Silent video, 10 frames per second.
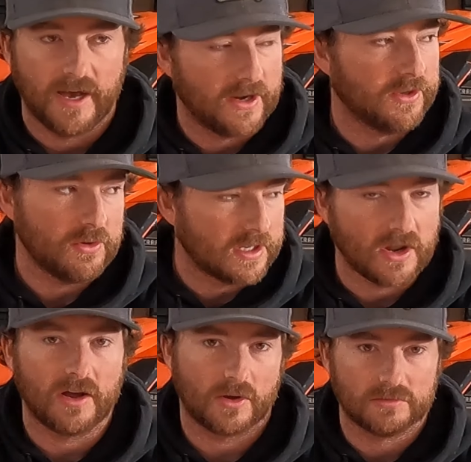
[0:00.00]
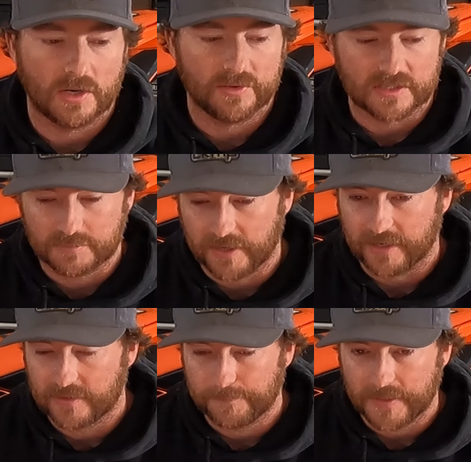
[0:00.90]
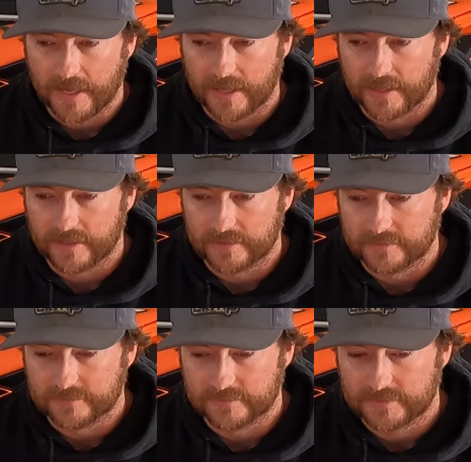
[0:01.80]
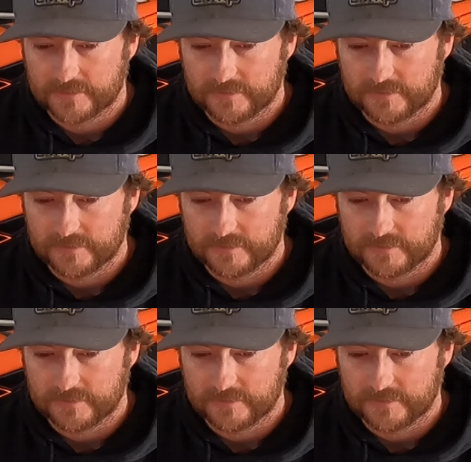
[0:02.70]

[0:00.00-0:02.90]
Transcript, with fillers: I know you cannot go wrong with this bike. And